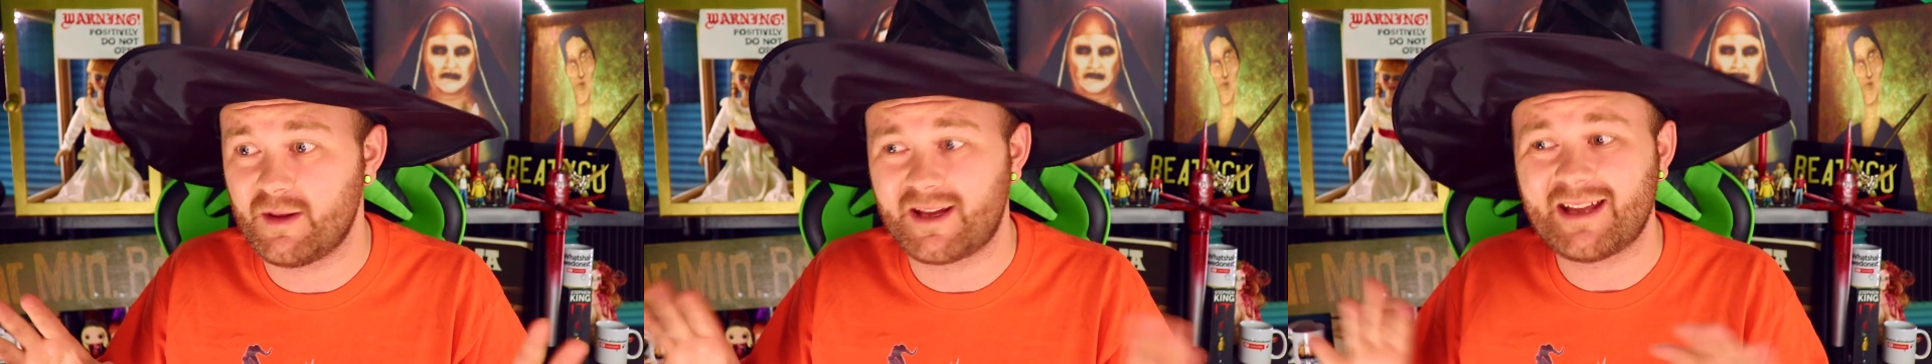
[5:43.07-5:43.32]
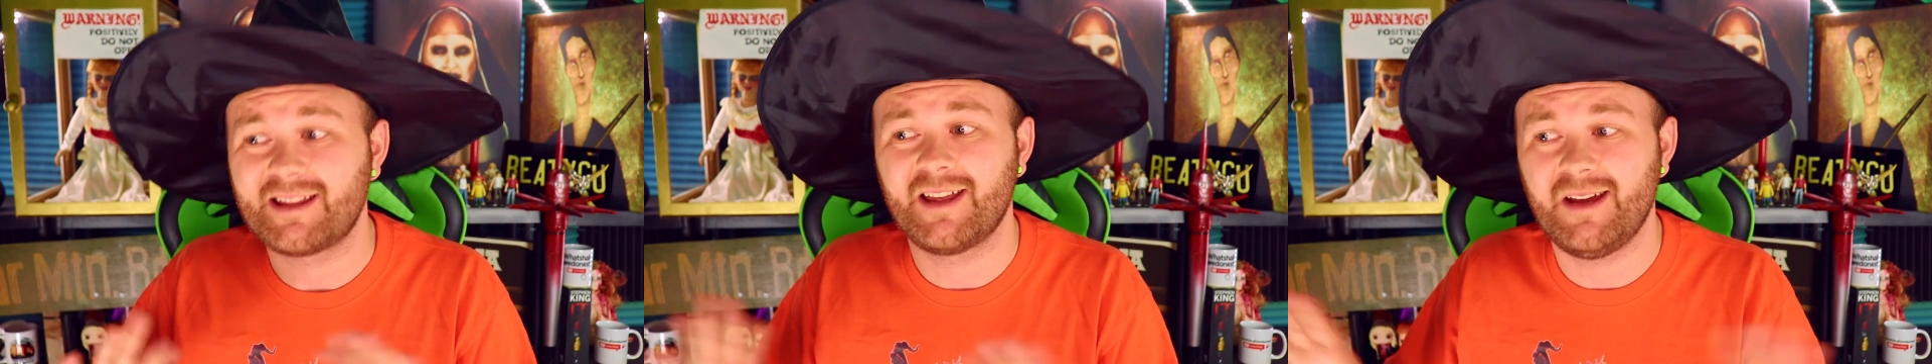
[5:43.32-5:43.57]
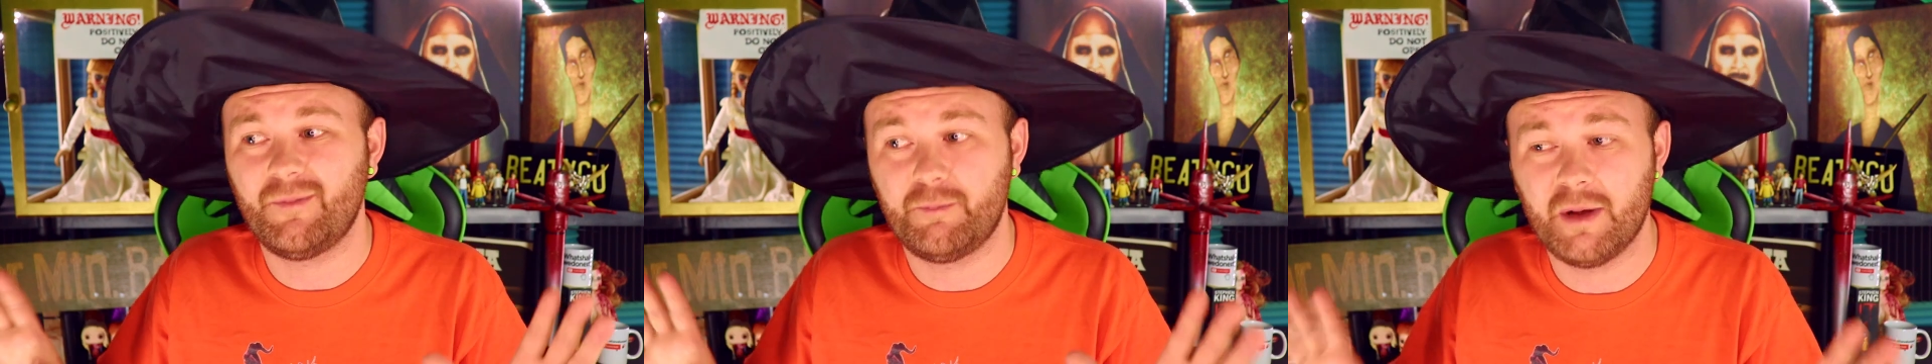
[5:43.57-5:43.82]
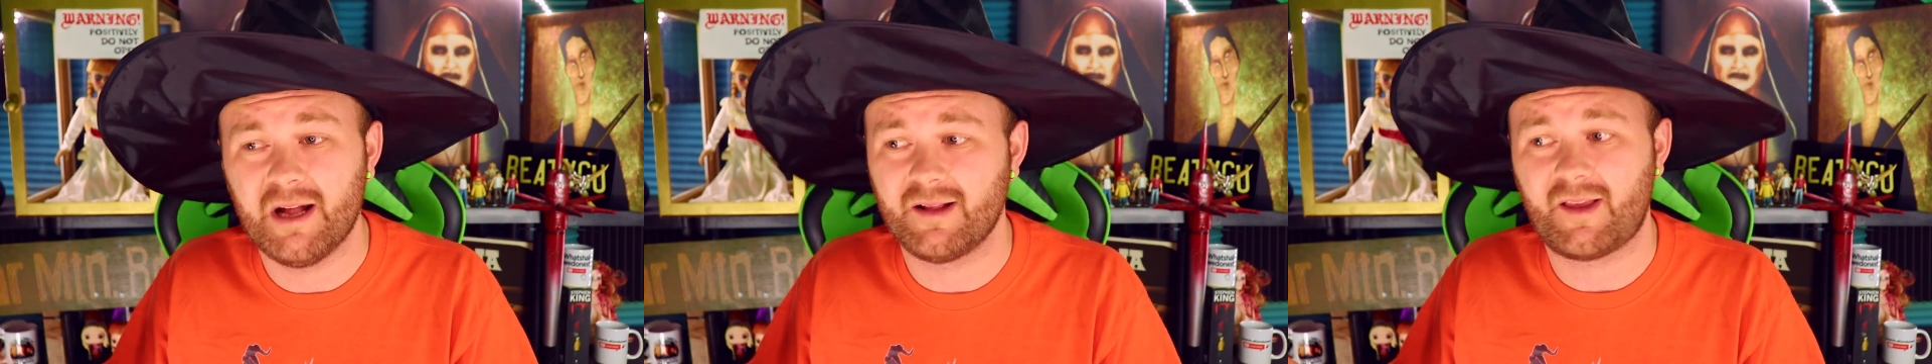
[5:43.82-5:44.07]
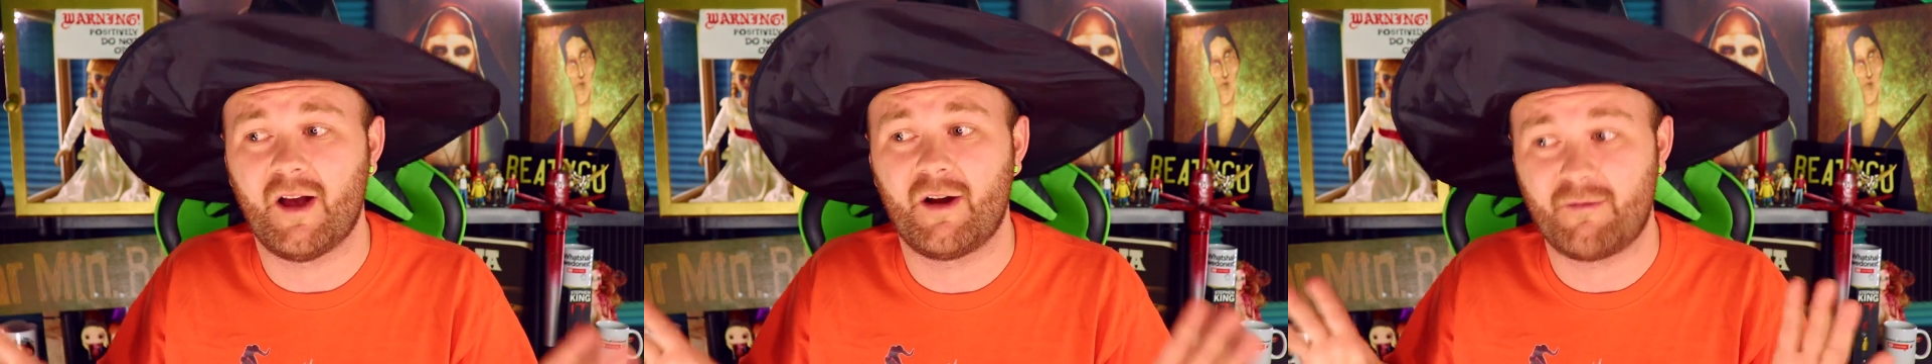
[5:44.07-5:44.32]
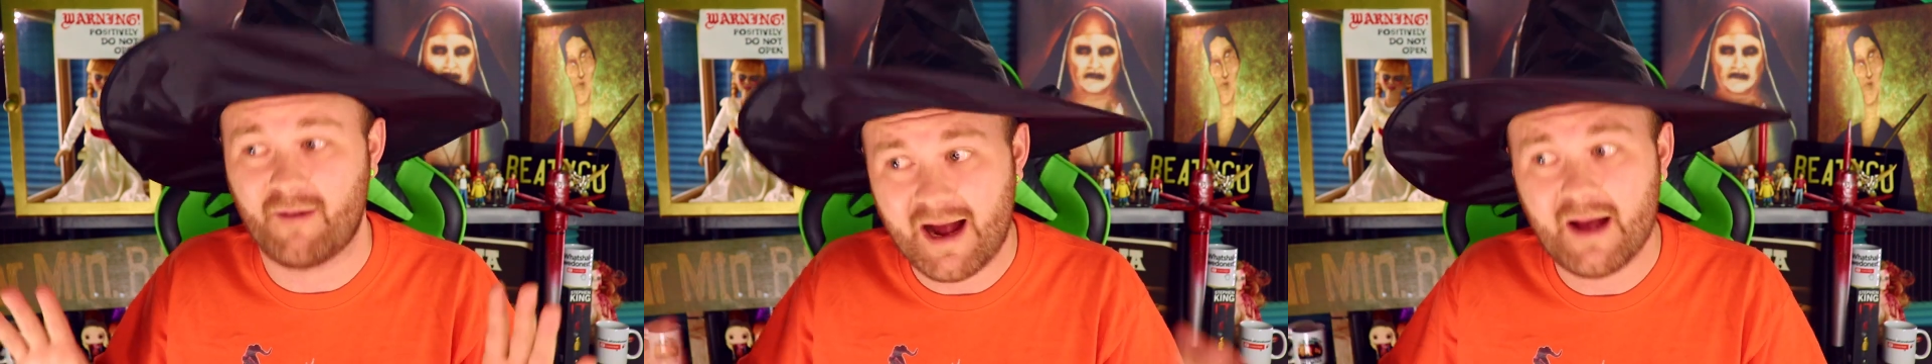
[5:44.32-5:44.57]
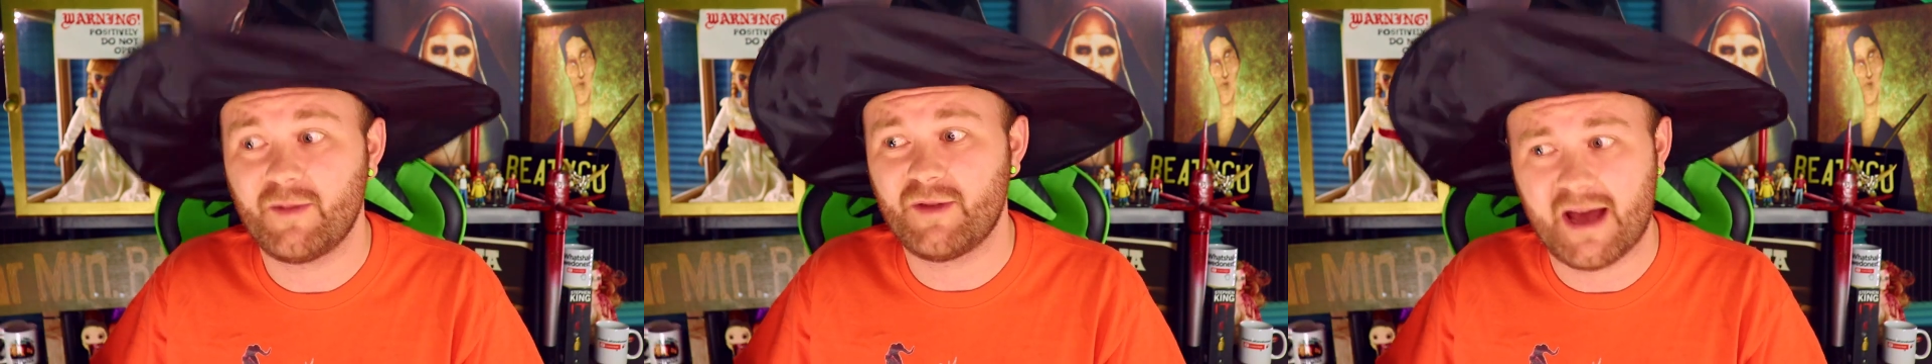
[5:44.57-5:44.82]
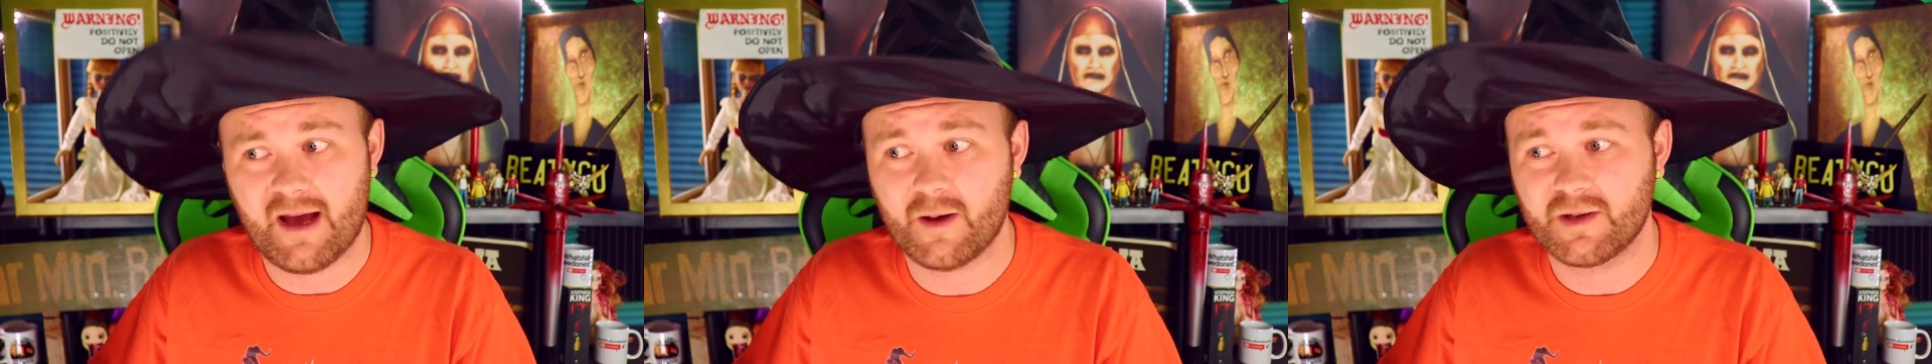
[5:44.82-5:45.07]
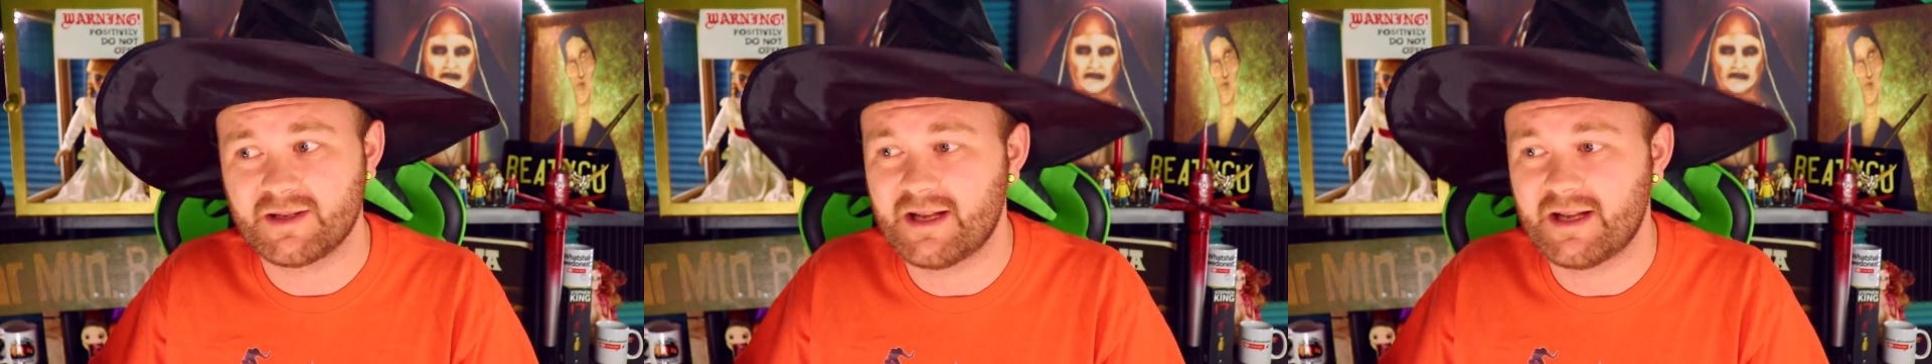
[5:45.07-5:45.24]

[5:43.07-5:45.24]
Like they've built around the house.